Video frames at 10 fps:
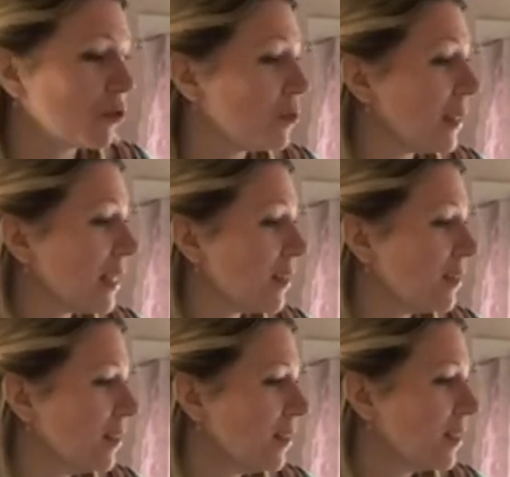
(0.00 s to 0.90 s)
Rumi,
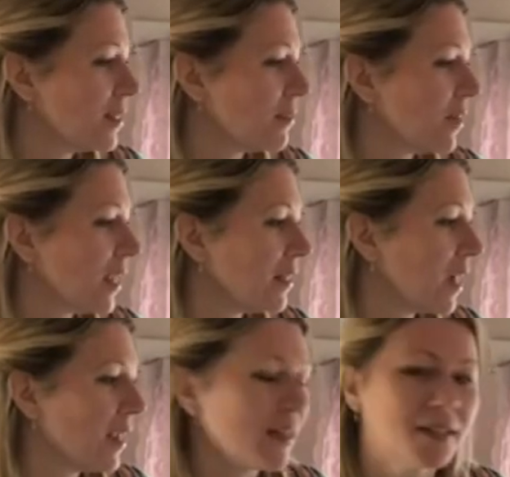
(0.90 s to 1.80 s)
Divine
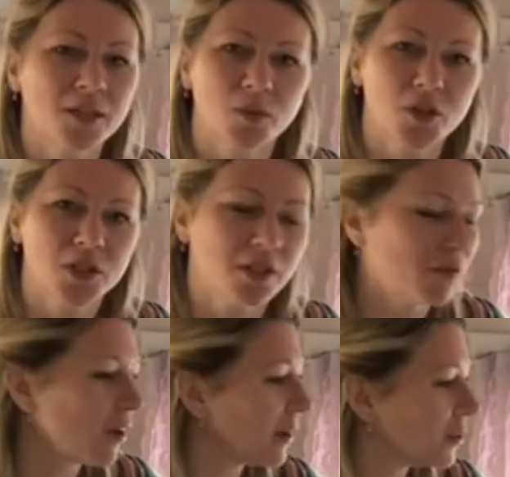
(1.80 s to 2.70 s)
Guidance, which is the
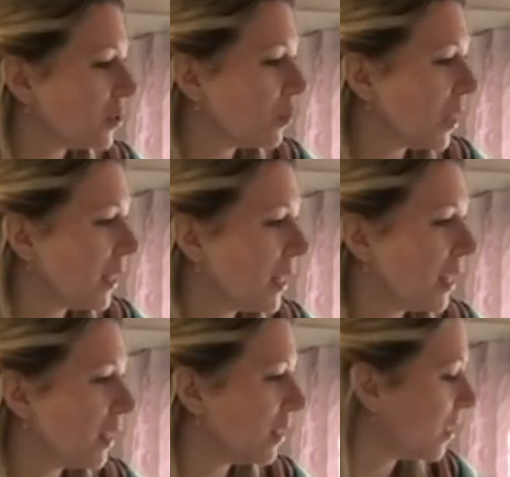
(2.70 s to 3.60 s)
fractal one, and I